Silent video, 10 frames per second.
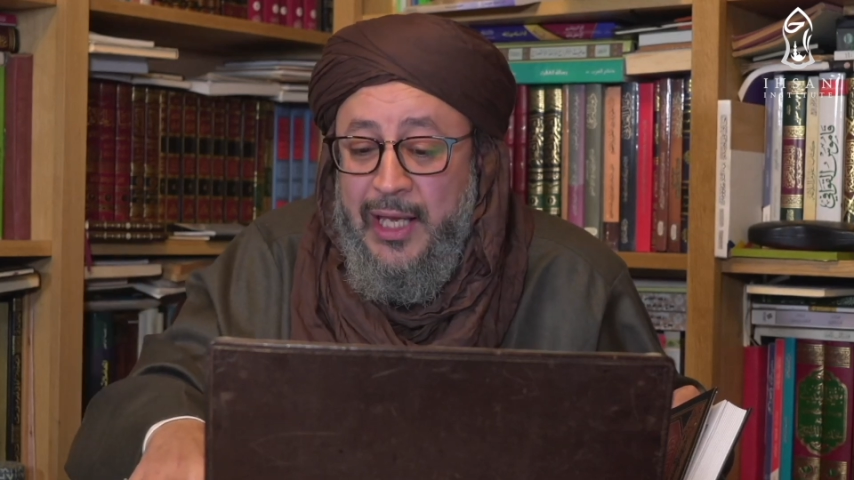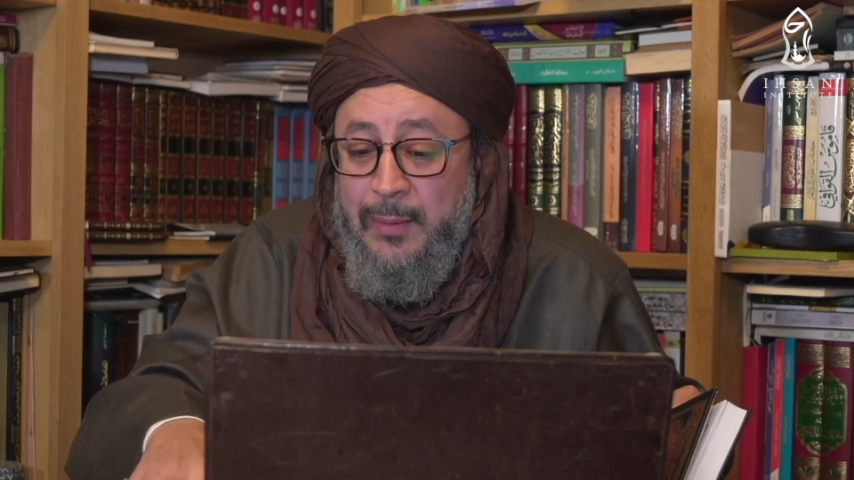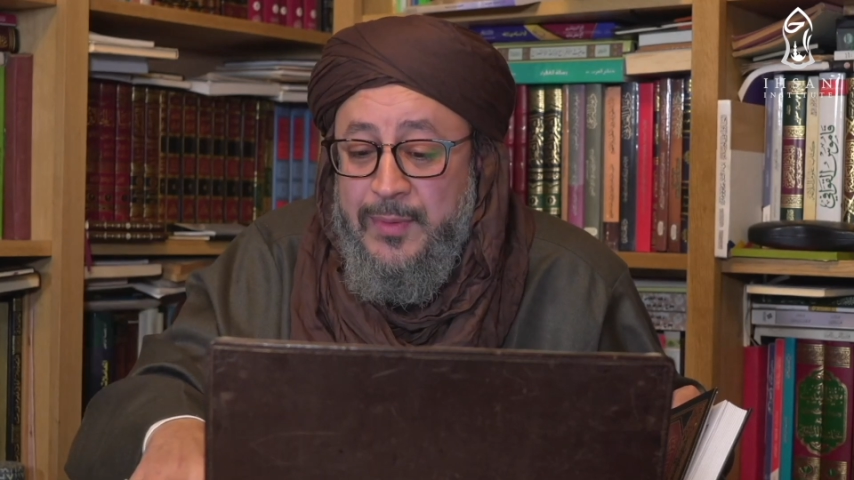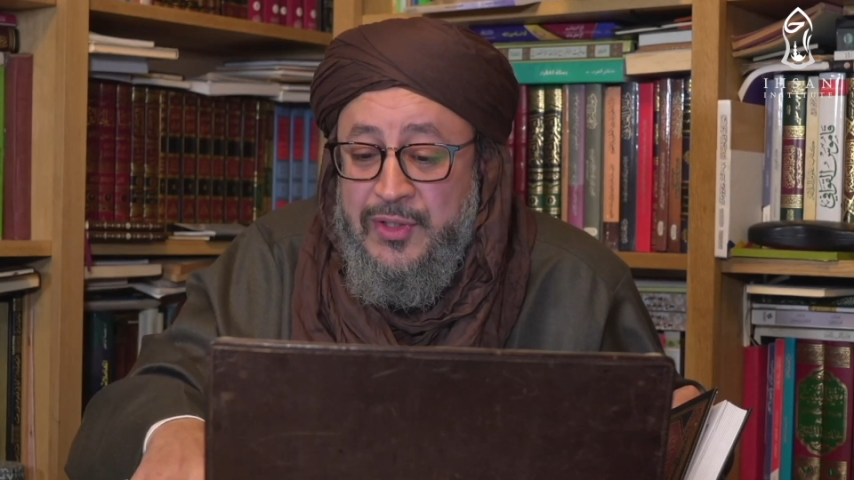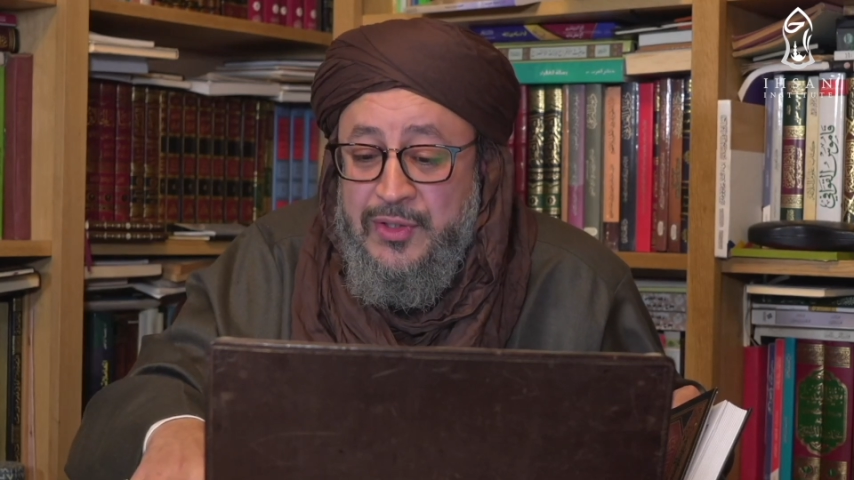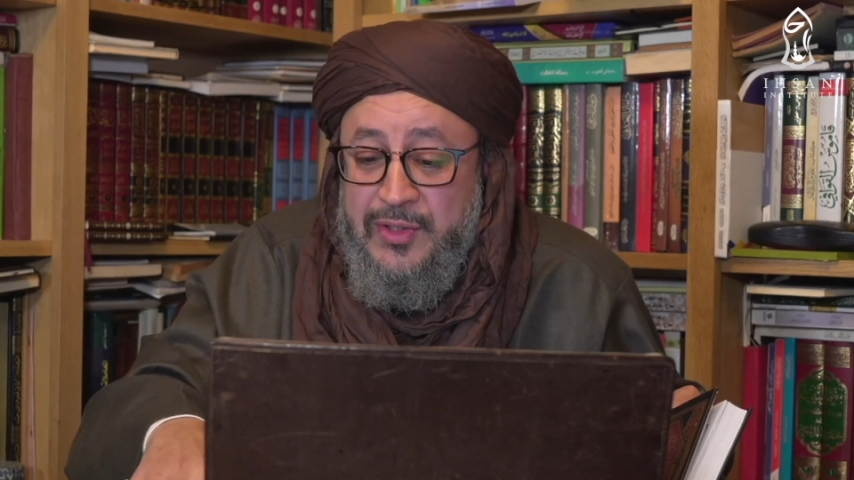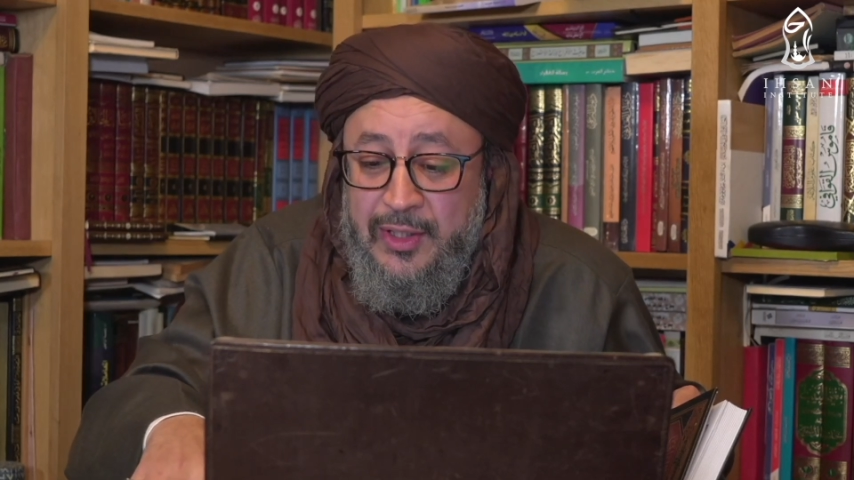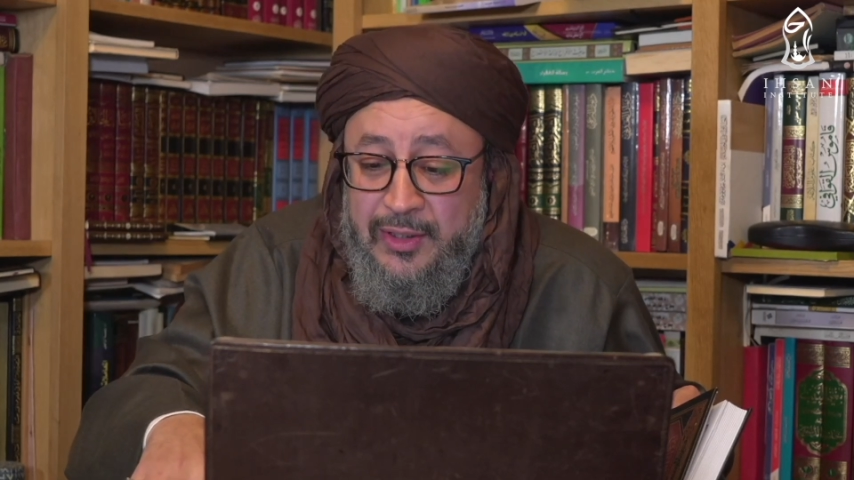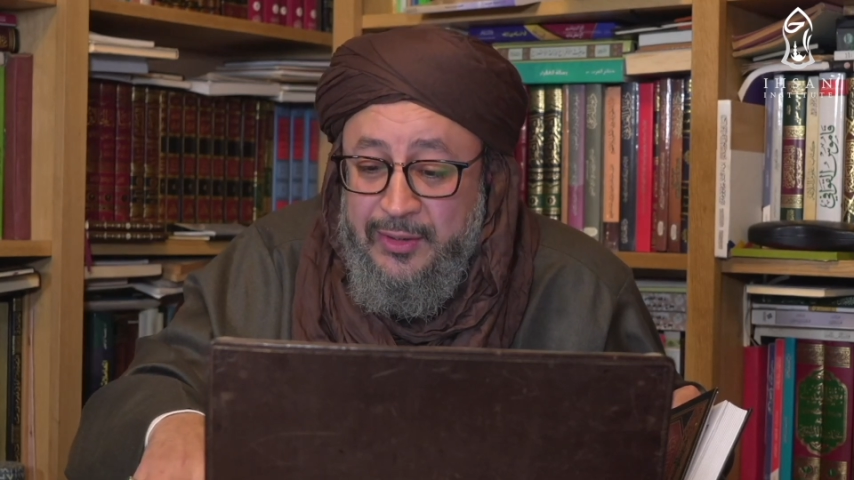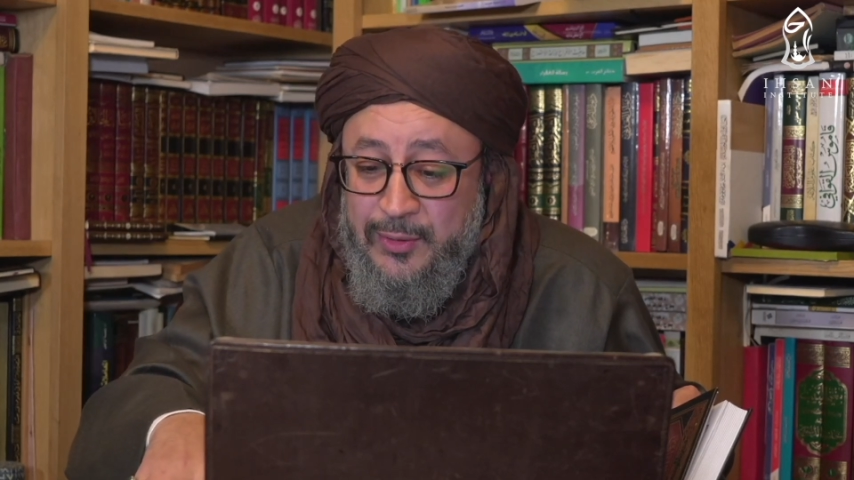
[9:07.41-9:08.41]
happens in
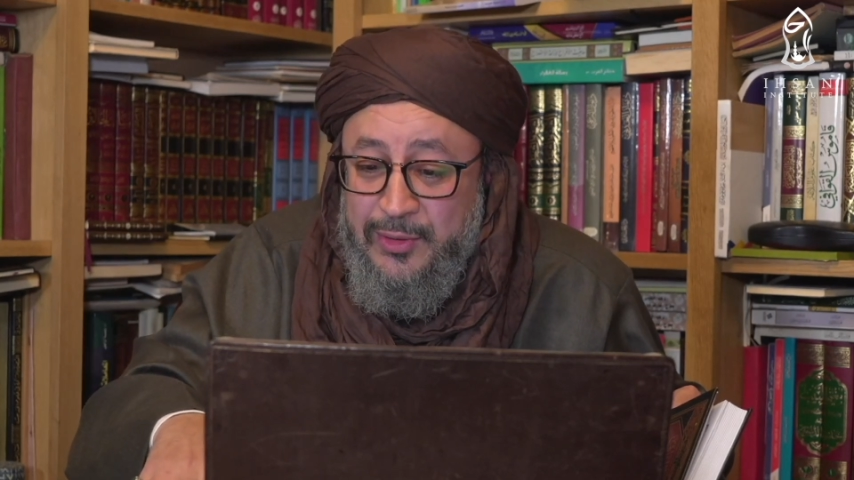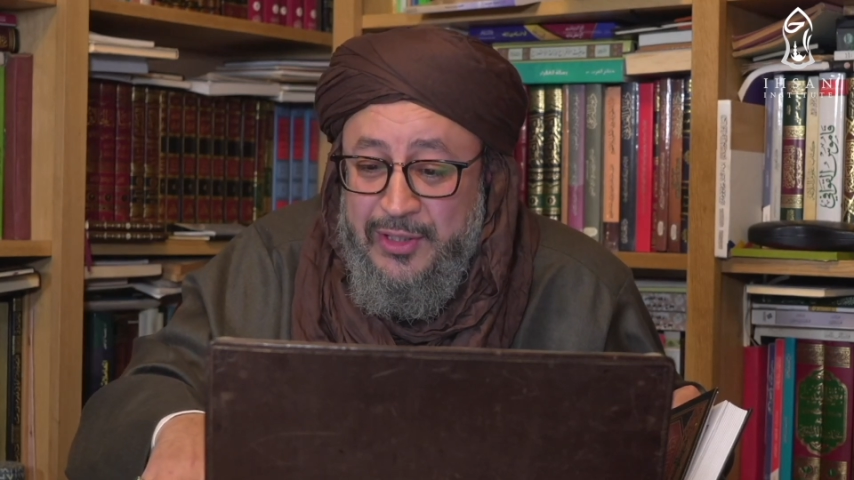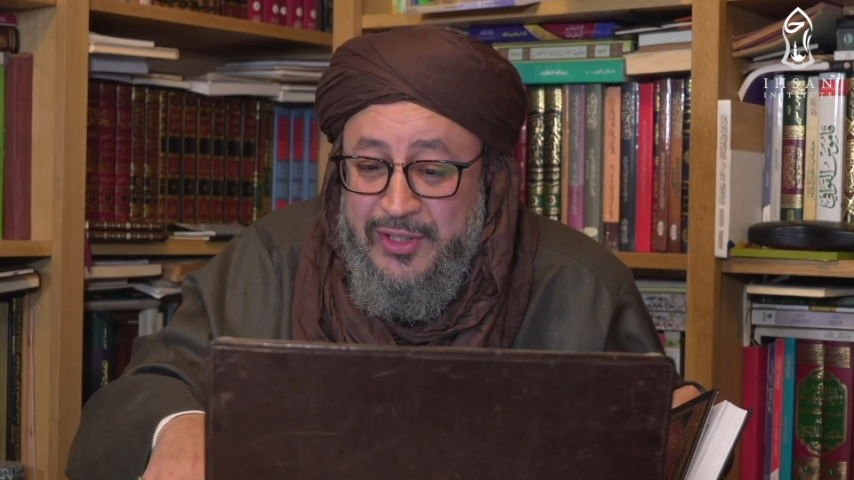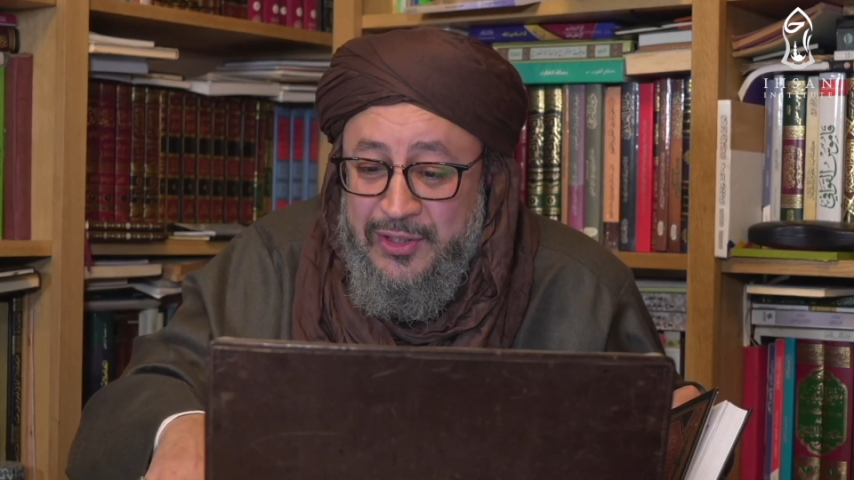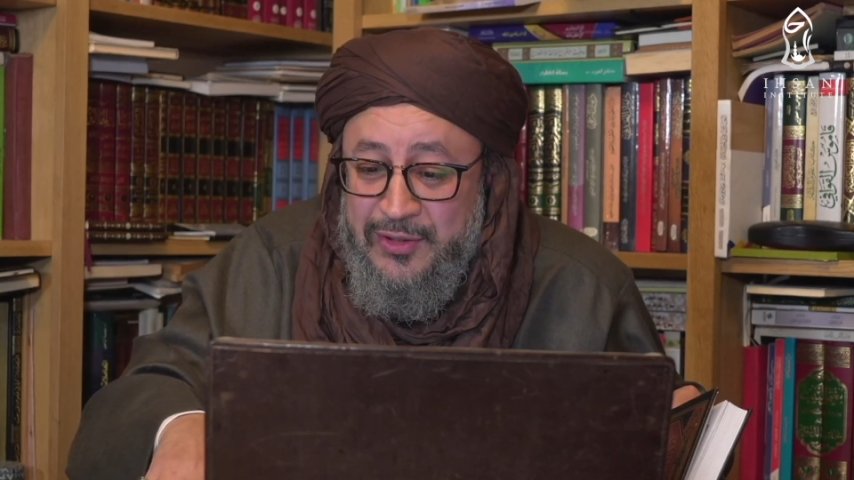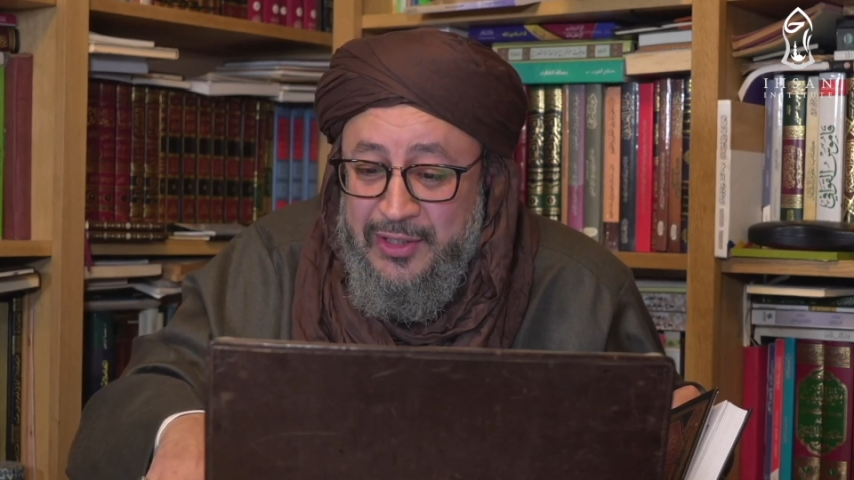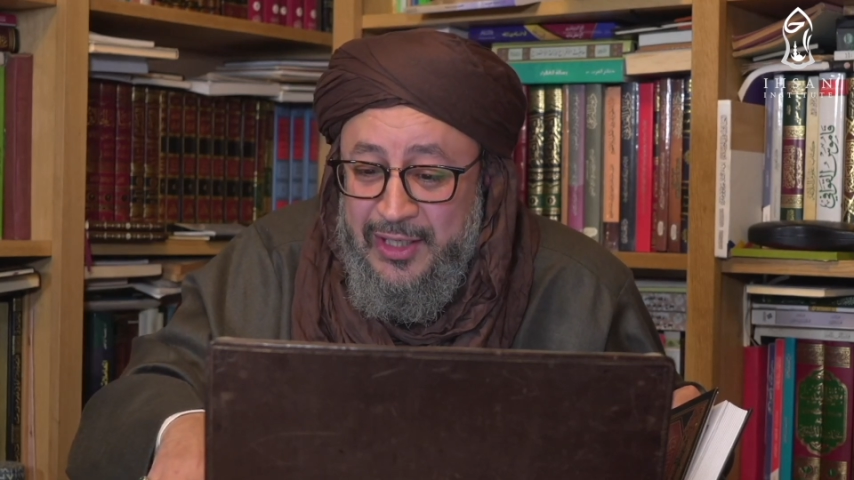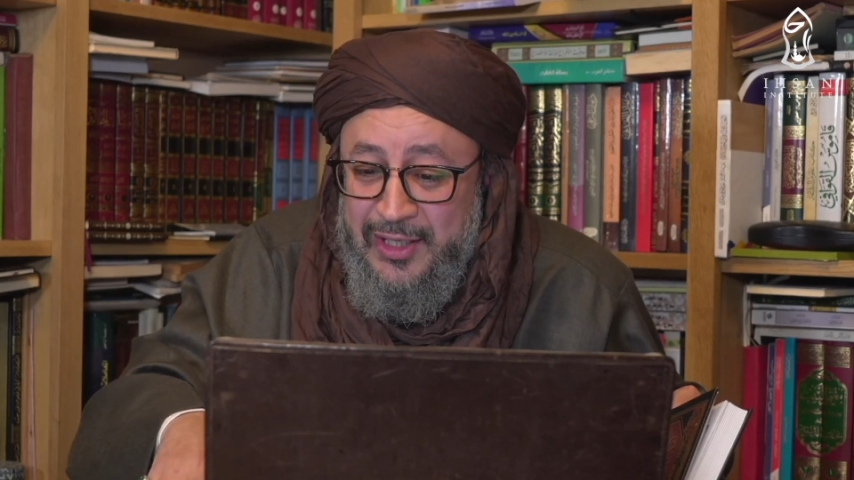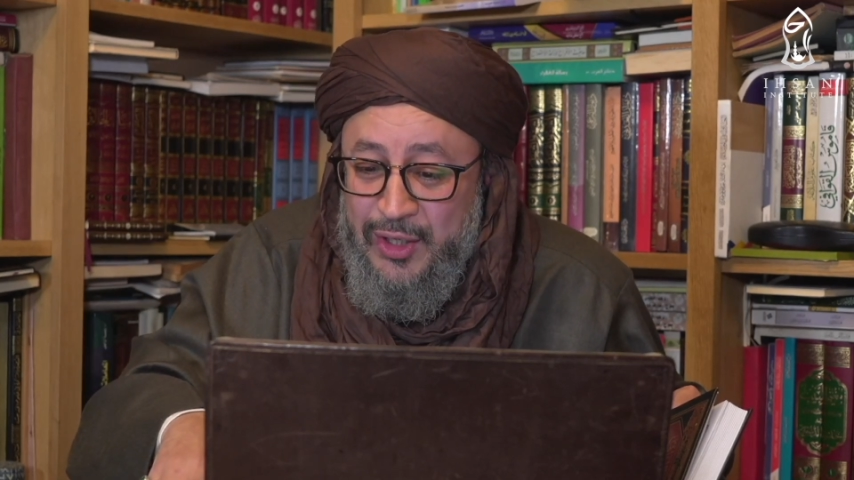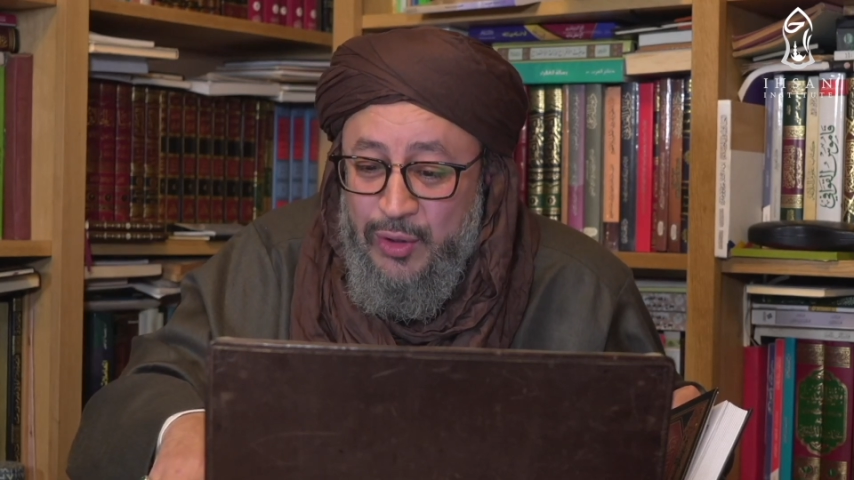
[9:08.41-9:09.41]
Turkey or in
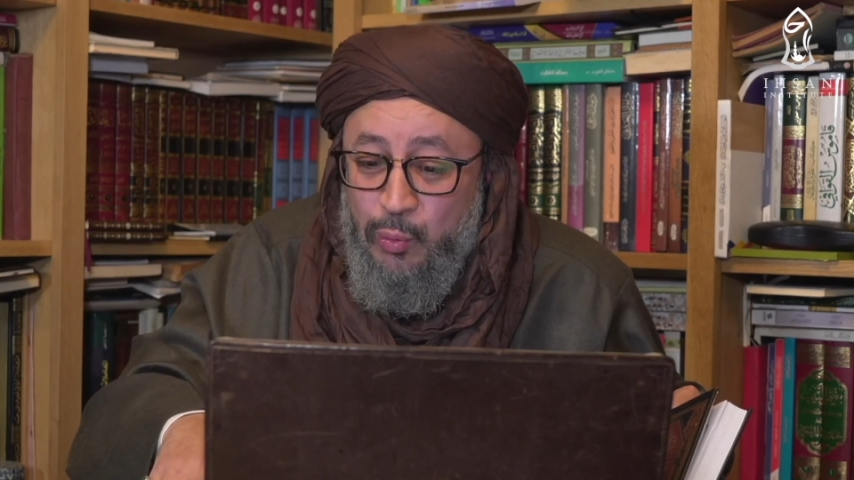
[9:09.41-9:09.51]
Syria,